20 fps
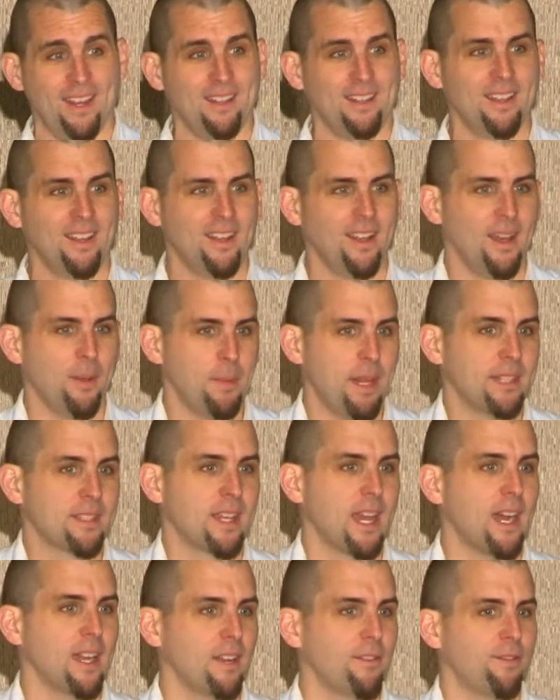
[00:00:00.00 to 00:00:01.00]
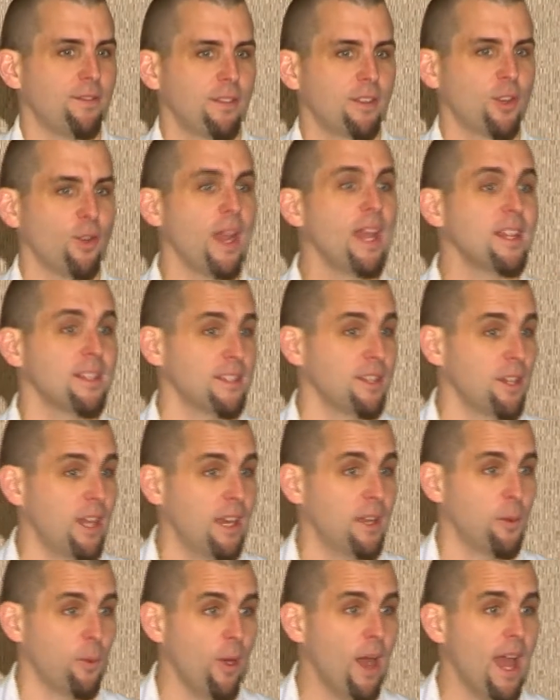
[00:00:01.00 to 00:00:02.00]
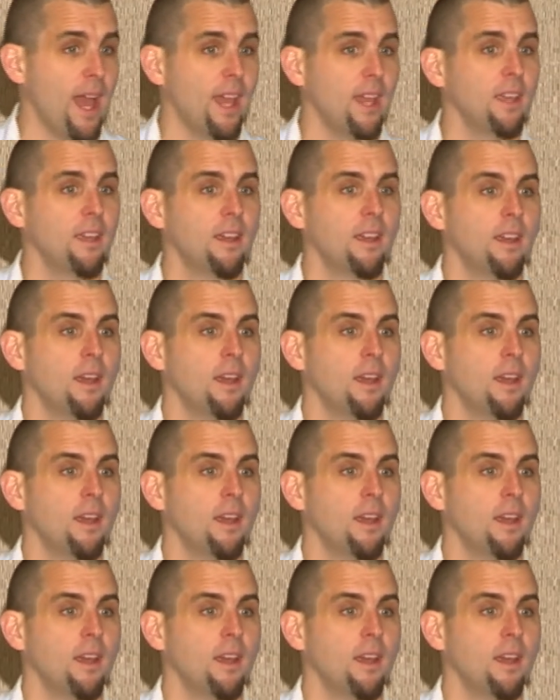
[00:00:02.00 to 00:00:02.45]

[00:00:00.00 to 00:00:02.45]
I mean, that's kind of crazy in a way.